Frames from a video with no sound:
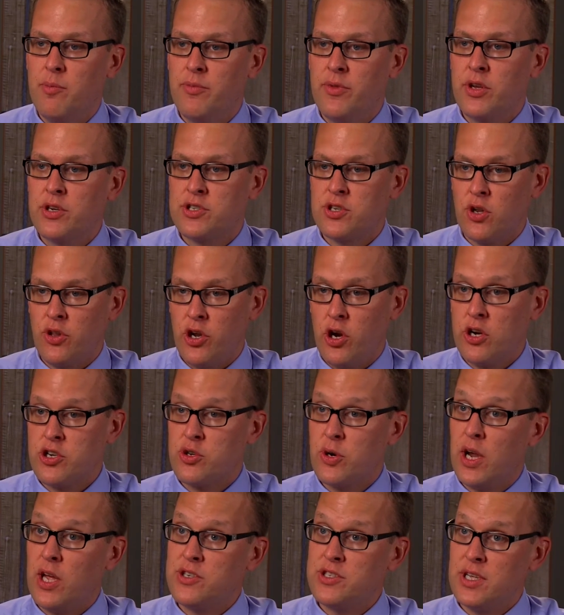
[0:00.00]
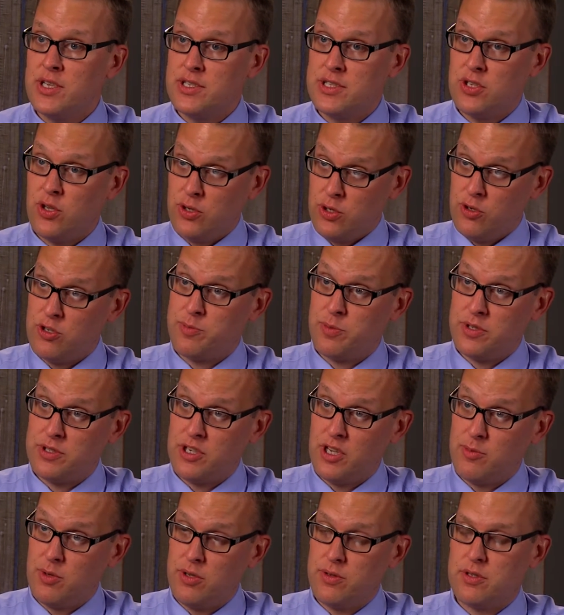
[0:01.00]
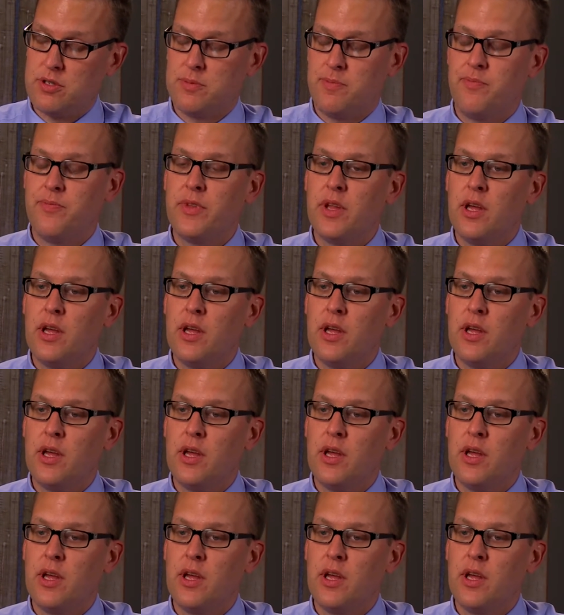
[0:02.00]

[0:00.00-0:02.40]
there certainly are trials that still use placebos.